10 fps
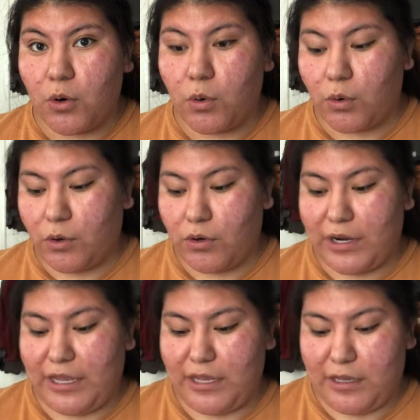or
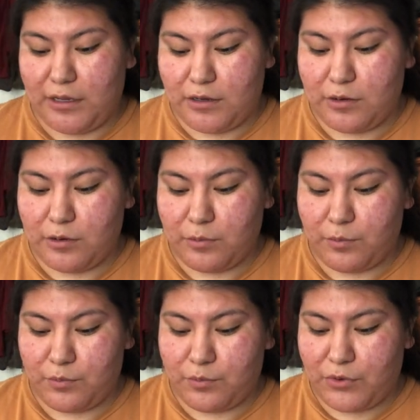a
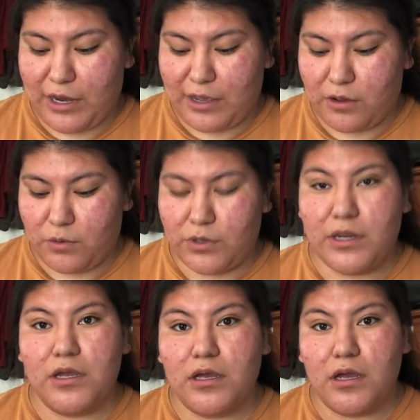brown
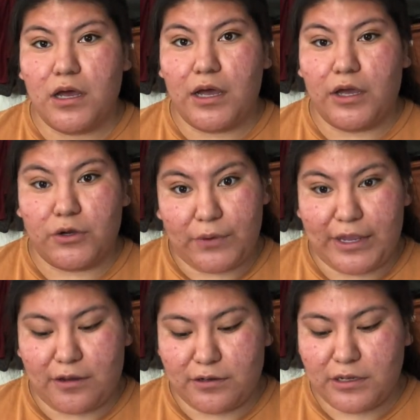
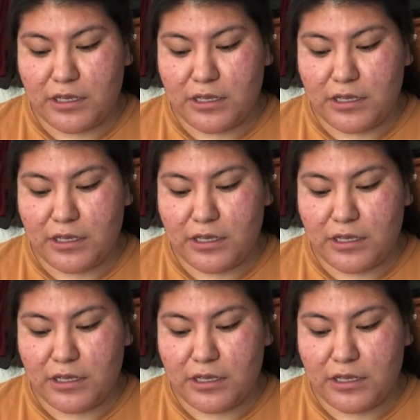crayon.